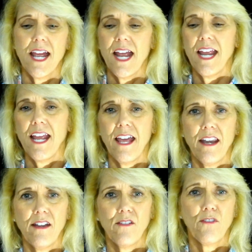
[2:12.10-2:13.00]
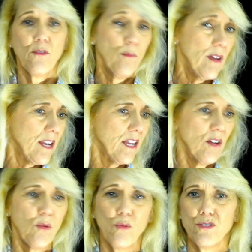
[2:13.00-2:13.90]
And for me,
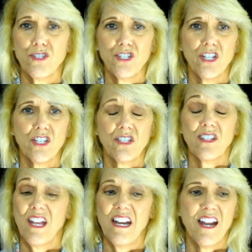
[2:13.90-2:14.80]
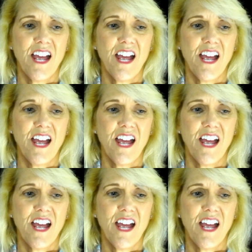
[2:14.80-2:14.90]
it was just an